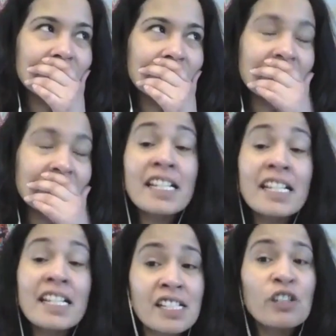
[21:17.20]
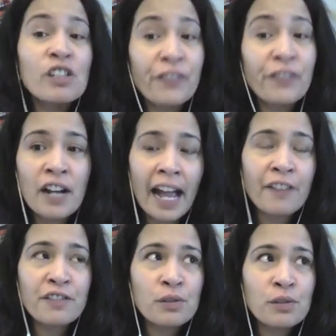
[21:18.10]
That is still a fear I
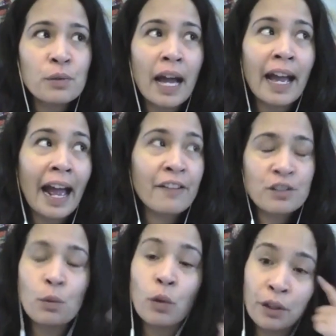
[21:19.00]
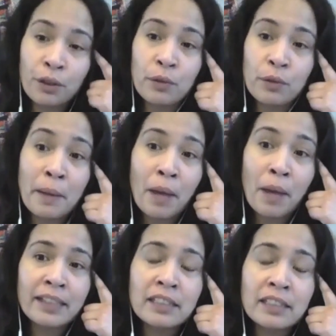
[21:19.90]
have to work through in my mind,